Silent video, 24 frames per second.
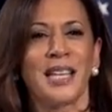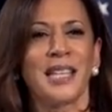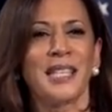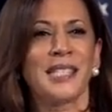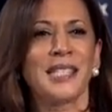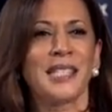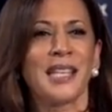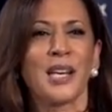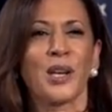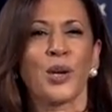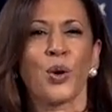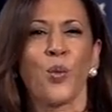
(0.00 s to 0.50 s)
He
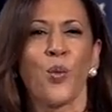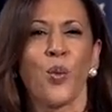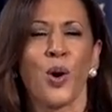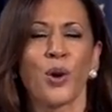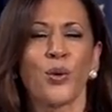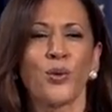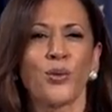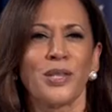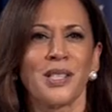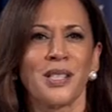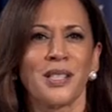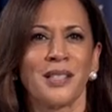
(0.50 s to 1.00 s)
said,
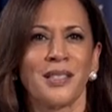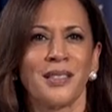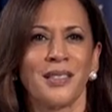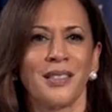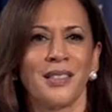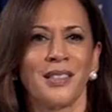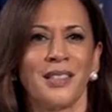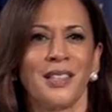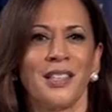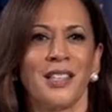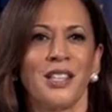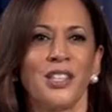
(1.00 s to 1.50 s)
quote,
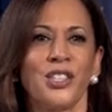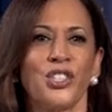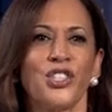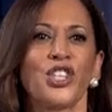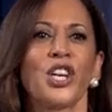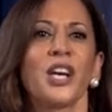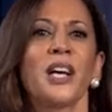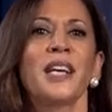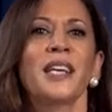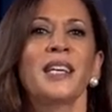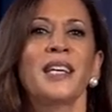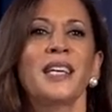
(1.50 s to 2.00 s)

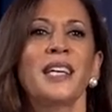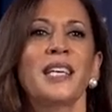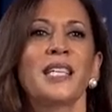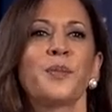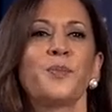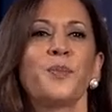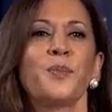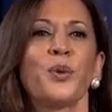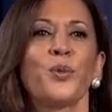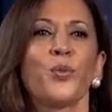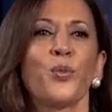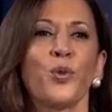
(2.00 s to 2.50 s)
"China
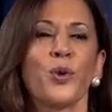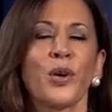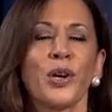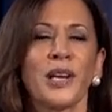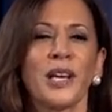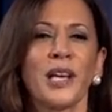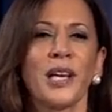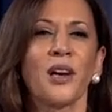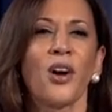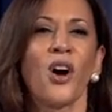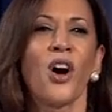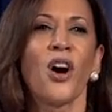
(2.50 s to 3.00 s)
has been
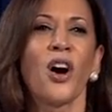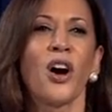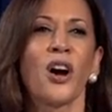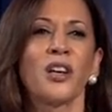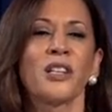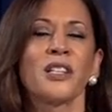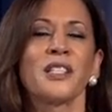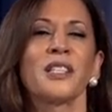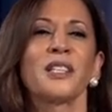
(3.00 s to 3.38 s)
working hard